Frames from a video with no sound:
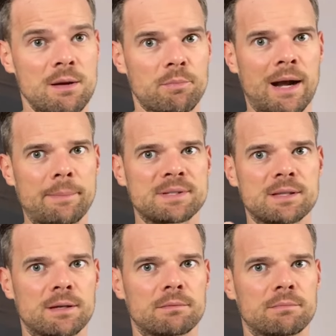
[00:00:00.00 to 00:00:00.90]
perhaps
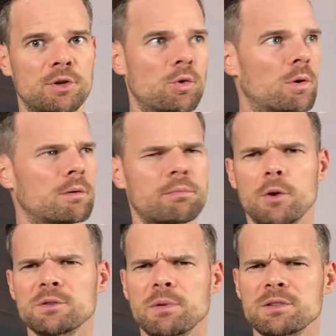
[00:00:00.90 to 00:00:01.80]
the newer
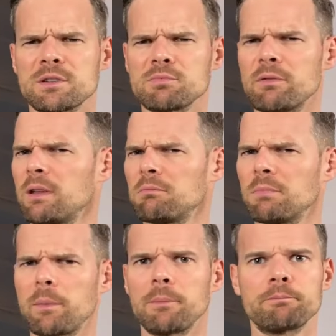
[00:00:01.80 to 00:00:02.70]
Ghostbusters movie, maybe?